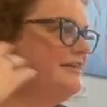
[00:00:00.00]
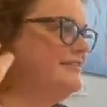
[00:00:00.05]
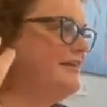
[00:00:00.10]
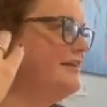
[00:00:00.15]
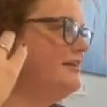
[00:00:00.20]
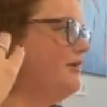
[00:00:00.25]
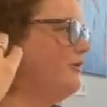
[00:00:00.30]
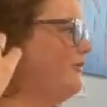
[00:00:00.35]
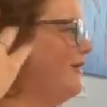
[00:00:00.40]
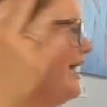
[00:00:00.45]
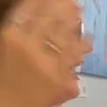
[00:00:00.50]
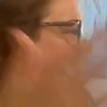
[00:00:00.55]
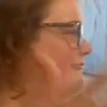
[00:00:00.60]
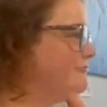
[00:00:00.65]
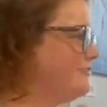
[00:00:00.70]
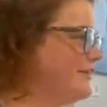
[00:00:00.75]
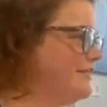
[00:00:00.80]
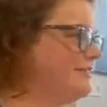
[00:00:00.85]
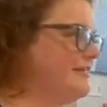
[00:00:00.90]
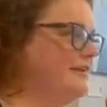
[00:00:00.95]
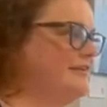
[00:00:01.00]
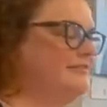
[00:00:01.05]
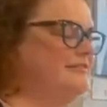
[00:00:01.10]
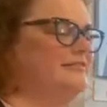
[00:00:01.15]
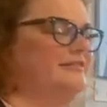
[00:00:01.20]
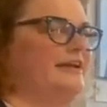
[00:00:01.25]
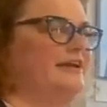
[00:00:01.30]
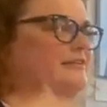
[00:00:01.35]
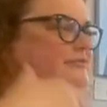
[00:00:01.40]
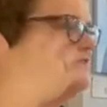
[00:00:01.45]
They know
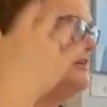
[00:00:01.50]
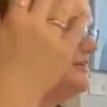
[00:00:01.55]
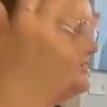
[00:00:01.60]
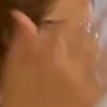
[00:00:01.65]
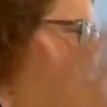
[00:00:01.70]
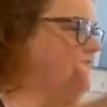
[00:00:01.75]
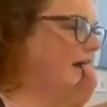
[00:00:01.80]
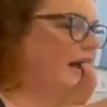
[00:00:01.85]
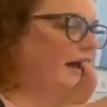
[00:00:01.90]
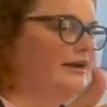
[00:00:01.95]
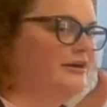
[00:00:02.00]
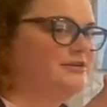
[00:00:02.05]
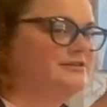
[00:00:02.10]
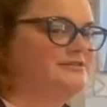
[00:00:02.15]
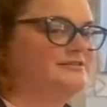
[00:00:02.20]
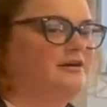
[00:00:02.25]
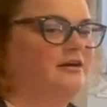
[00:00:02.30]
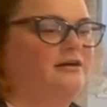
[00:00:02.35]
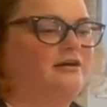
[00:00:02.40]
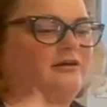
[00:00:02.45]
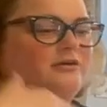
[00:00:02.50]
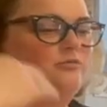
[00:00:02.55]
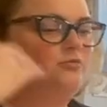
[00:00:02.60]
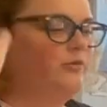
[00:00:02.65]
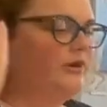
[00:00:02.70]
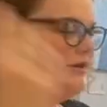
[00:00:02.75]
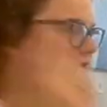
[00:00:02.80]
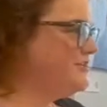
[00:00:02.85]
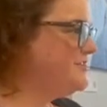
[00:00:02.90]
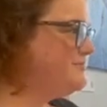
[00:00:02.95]
everything, like the entire song,
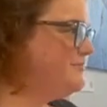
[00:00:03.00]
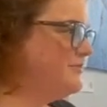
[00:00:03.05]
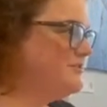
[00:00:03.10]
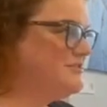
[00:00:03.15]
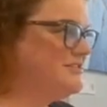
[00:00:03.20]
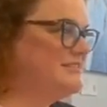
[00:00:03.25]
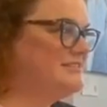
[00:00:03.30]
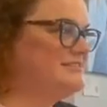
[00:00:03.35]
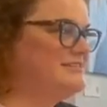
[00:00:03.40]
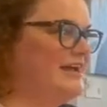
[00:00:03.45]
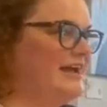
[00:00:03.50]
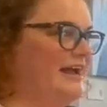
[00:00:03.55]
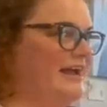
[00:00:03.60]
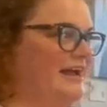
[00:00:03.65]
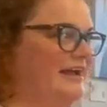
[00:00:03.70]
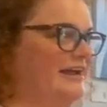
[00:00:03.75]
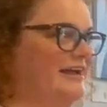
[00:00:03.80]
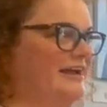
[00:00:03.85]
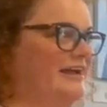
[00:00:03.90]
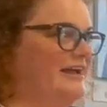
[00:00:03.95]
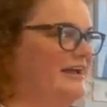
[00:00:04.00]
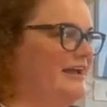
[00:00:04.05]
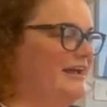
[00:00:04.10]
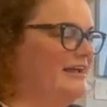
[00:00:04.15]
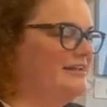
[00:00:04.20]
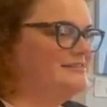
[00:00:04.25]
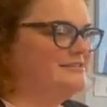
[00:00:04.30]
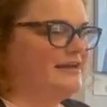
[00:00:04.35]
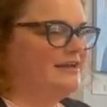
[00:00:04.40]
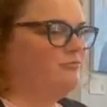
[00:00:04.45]
what you're supposed to say.
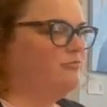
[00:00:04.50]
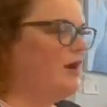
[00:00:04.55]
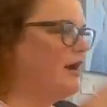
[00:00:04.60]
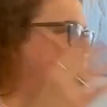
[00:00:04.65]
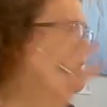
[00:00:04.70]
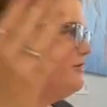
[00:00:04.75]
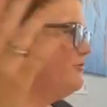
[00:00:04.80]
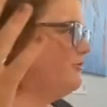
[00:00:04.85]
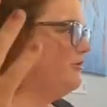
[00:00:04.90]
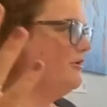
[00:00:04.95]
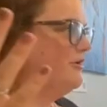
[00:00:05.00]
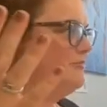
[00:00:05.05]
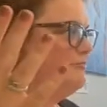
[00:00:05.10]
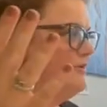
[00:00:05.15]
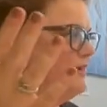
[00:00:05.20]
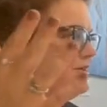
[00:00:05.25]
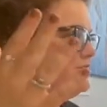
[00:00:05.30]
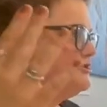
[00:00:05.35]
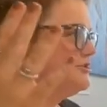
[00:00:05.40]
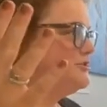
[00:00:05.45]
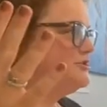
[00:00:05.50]
It's like Rocky Horror Picture